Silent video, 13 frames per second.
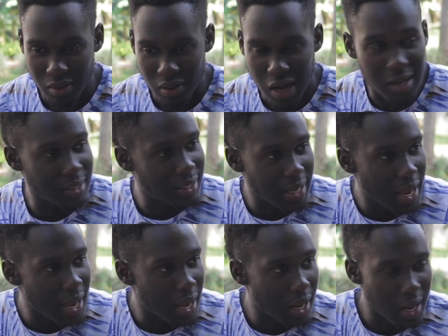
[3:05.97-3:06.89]

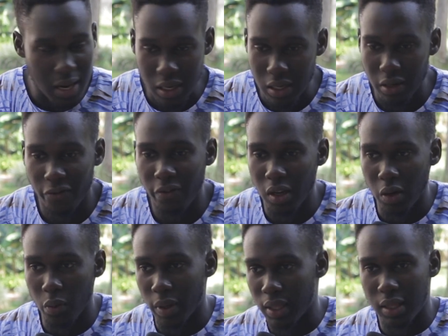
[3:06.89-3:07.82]
hostile and filled
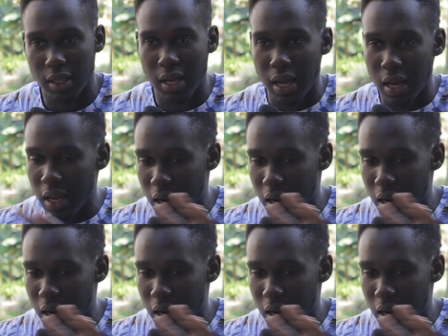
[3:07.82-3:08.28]
with a